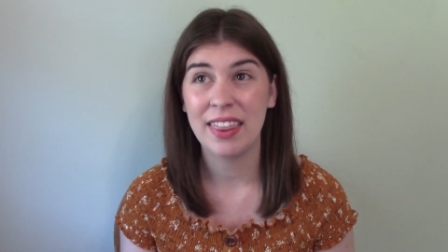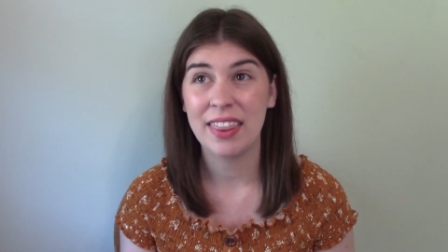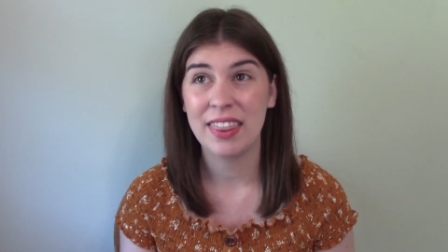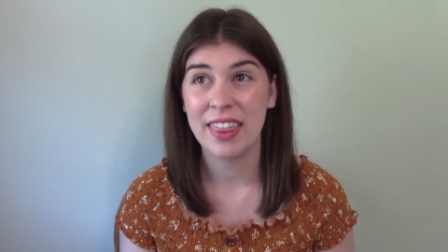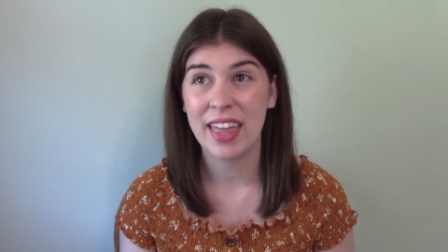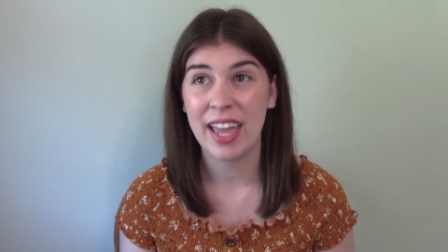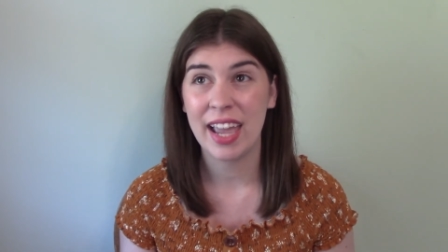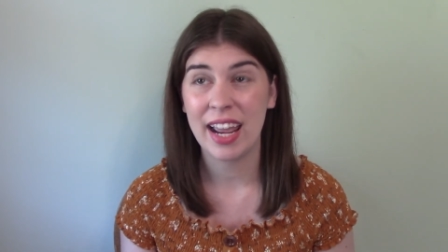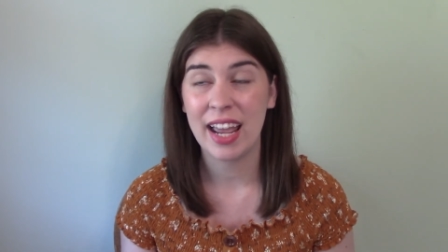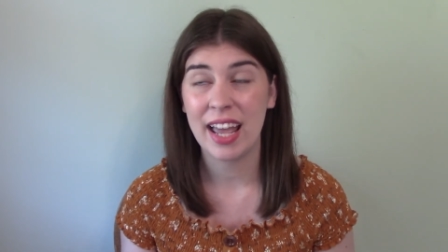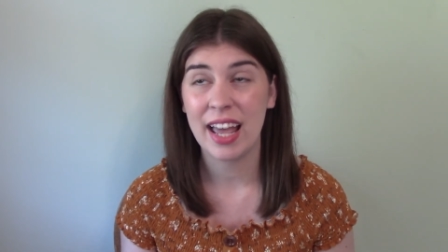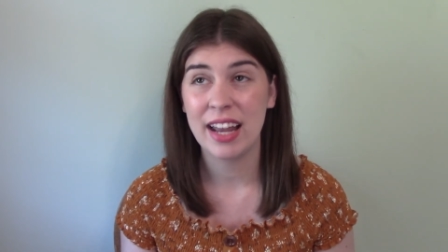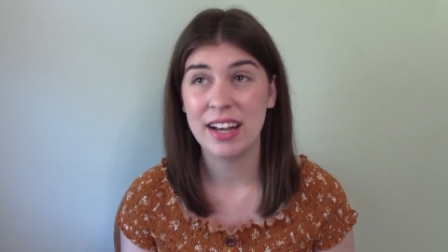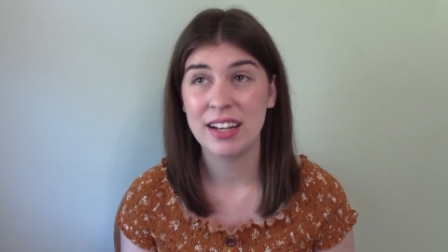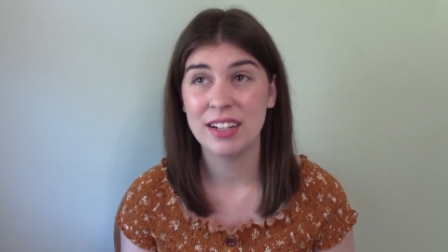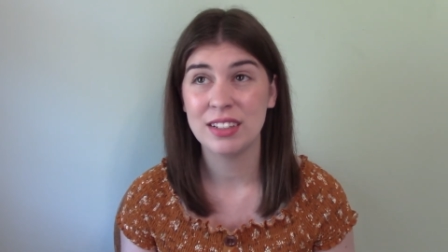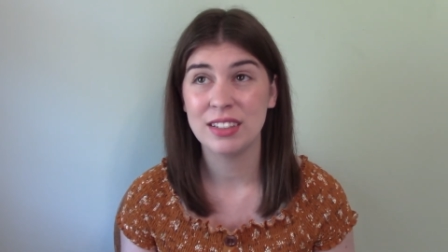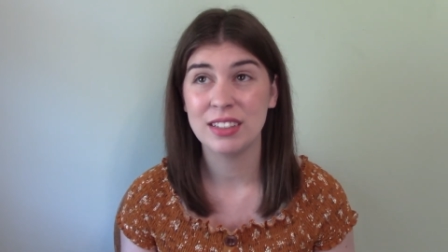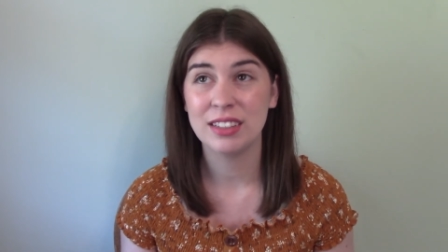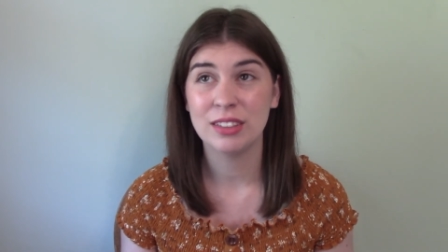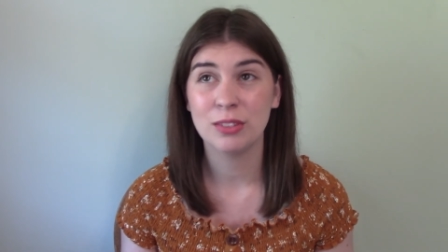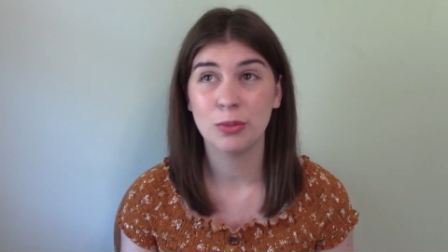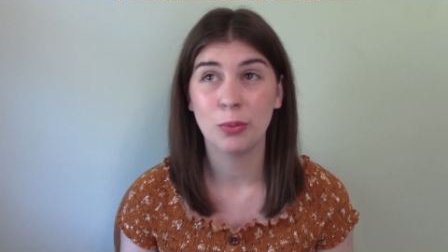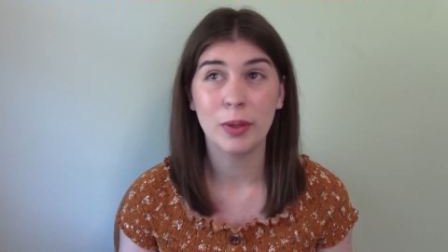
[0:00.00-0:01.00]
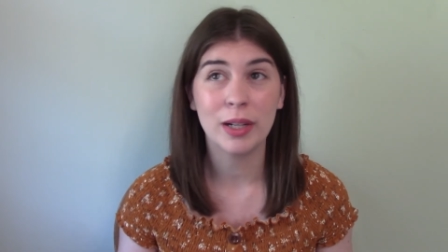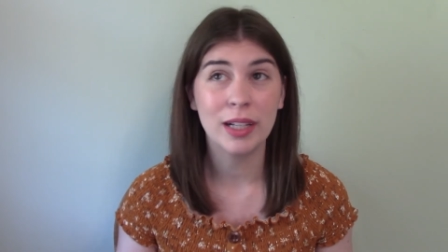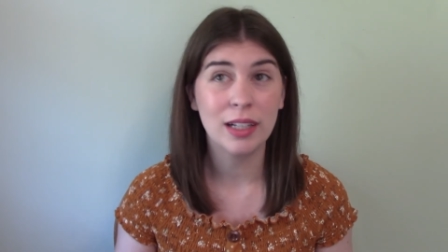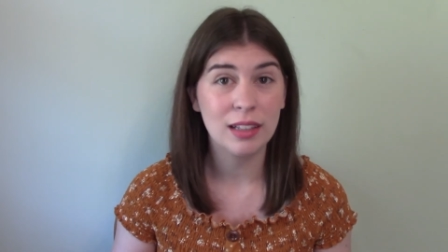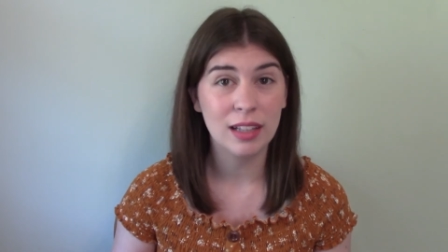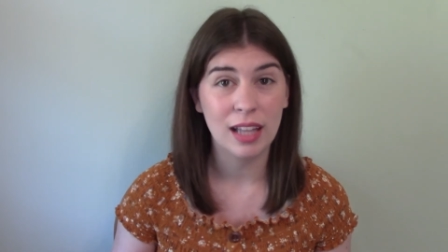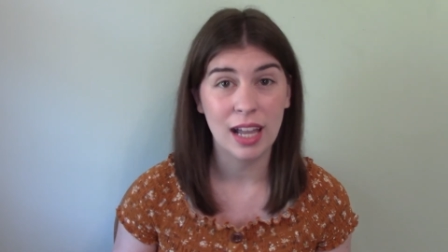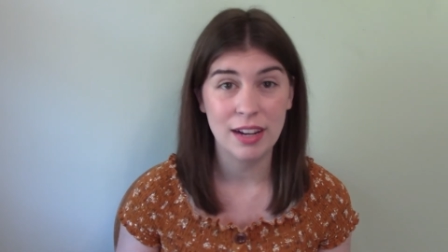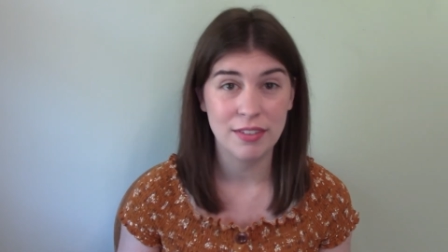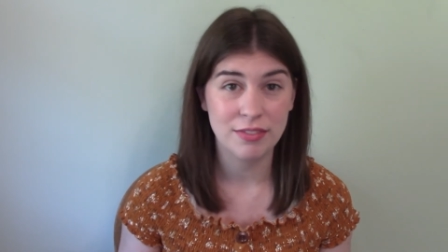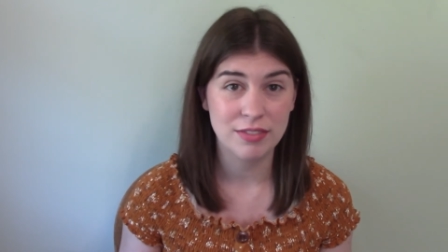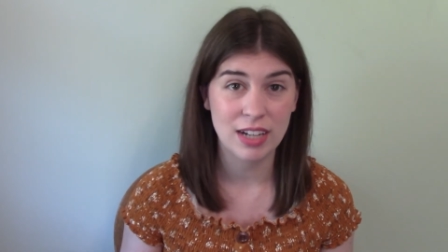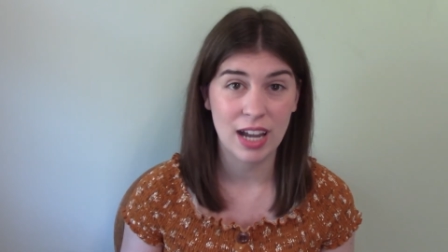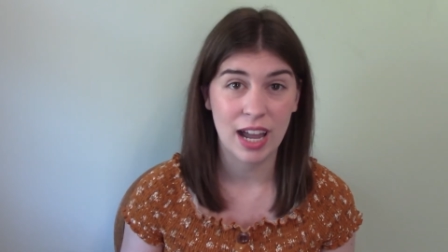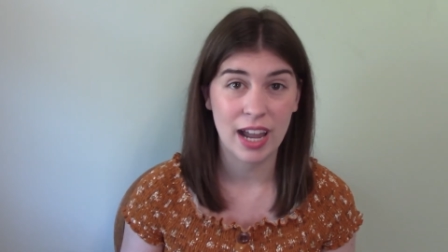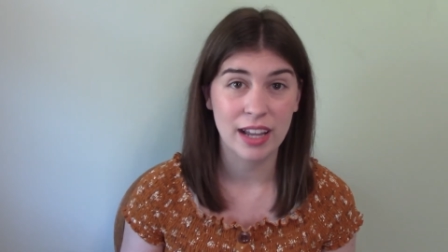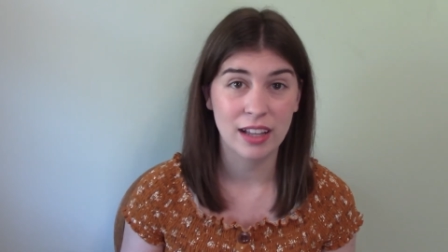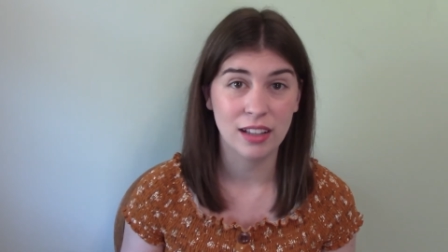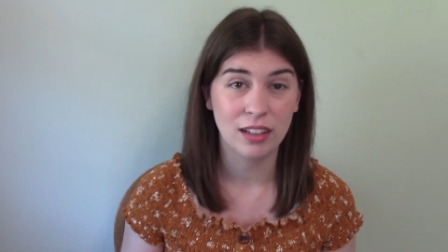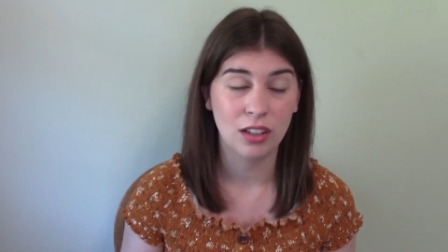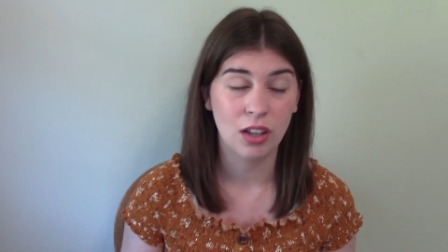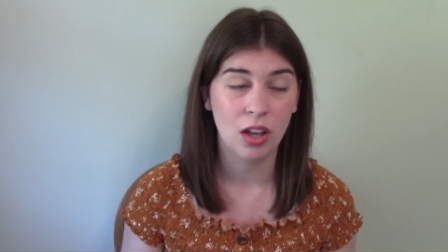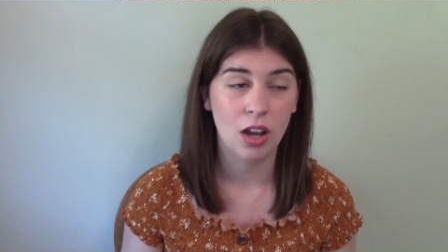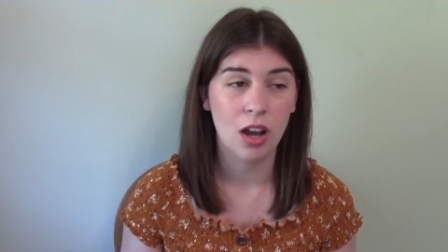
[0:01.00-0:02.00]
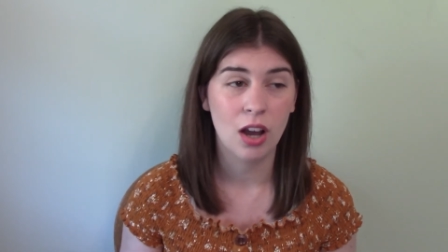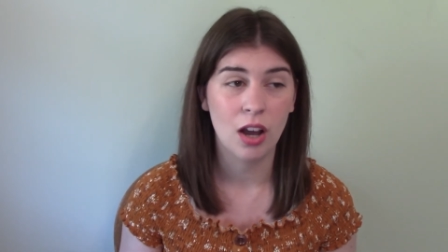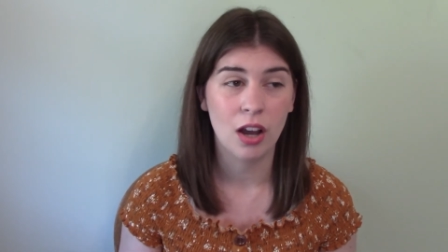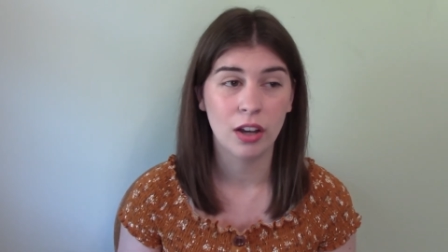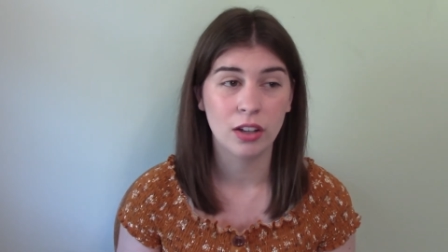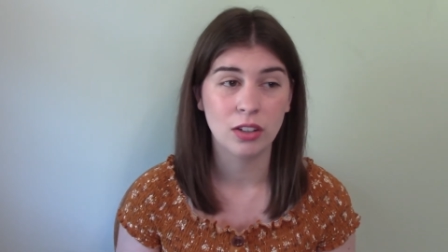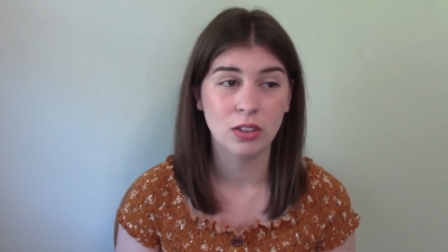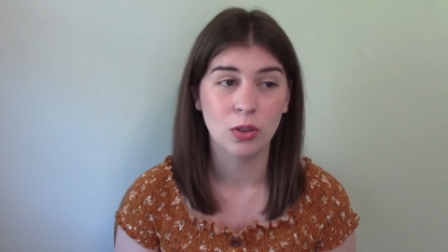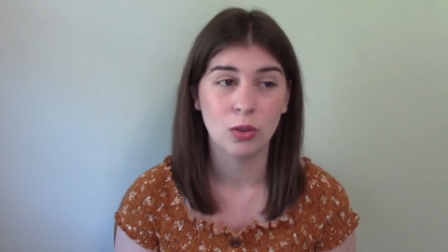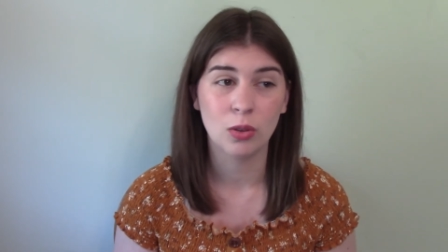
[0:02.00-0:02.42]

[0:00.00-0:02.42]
than real life dialogue,